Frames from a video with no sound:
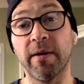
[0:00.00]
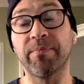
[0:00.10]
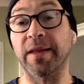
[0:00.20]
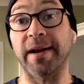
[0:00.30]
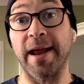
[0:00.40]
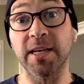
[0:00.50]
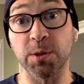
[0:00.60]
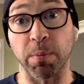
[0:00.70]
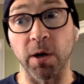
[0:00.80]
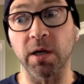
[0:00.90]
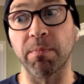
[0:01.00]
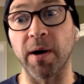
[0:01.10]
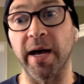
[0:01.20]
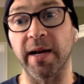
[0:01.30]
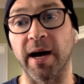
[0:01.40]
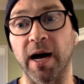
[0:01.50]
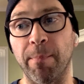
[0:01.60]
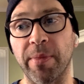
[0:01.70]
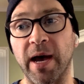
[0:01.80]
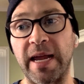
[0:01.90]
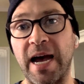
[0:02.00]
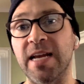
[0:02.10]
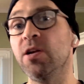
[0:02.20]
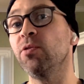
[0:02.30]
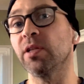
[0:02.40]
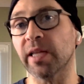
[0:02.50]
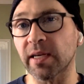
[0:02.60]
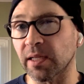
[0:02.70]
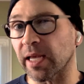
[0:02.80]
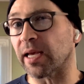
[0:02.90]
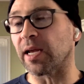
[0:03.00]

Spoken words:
Not an expert, but I know the lay of the land.